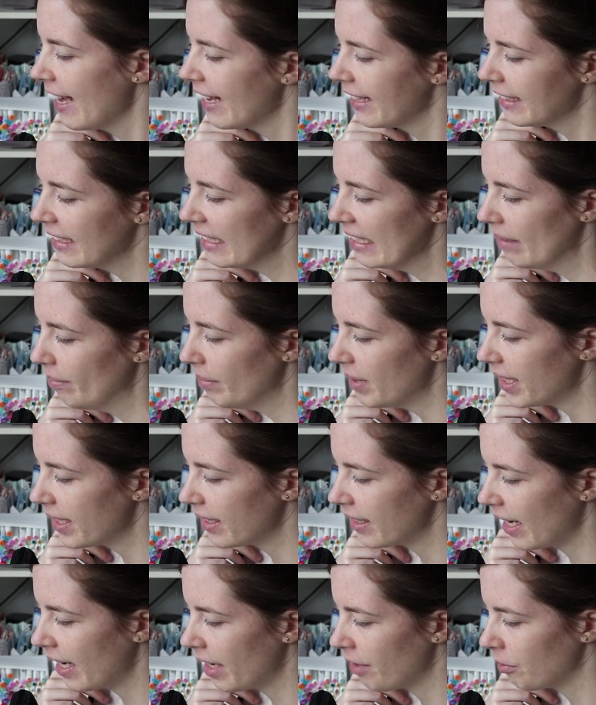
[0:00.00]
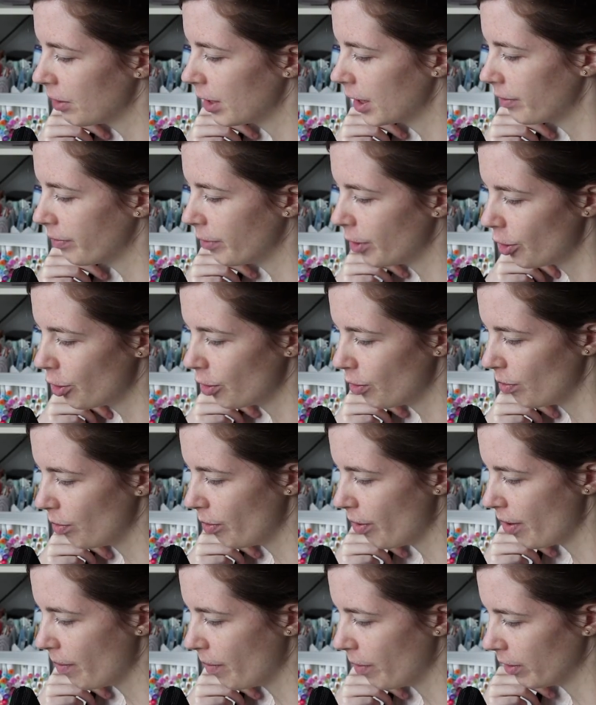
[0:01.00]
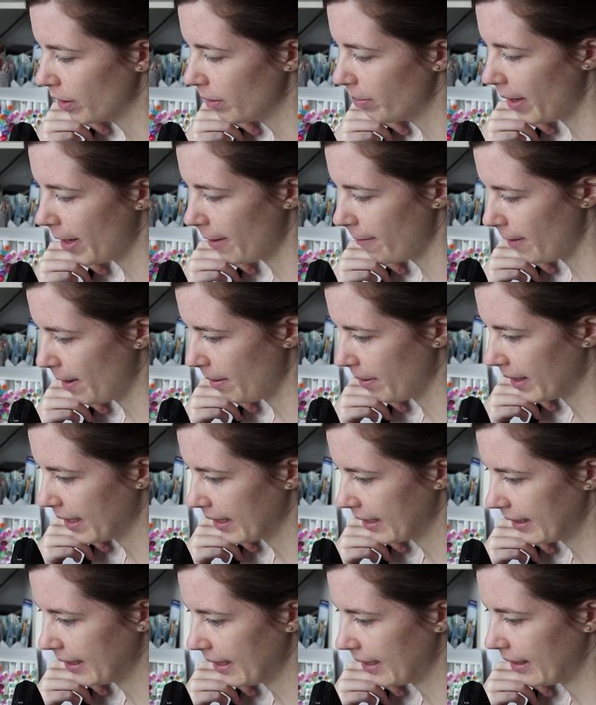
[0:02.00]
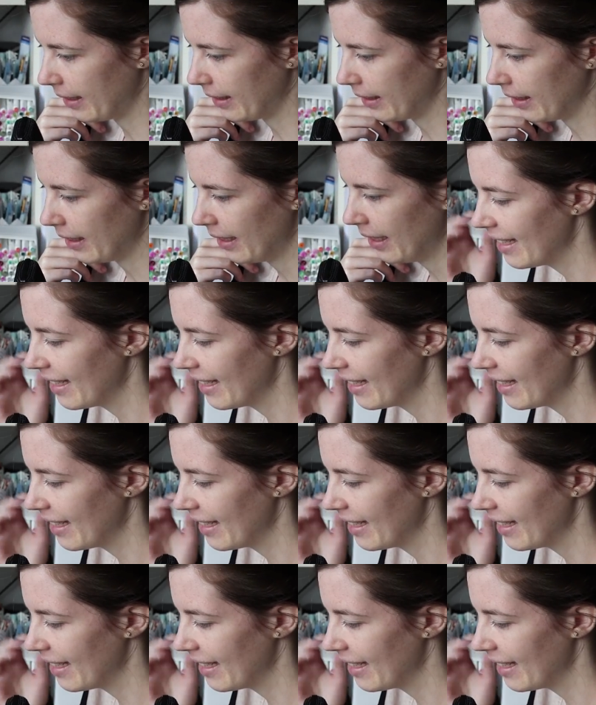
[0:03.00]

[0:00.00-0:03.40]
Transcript: and in a minute I will switch to the ones by Faber-Castell.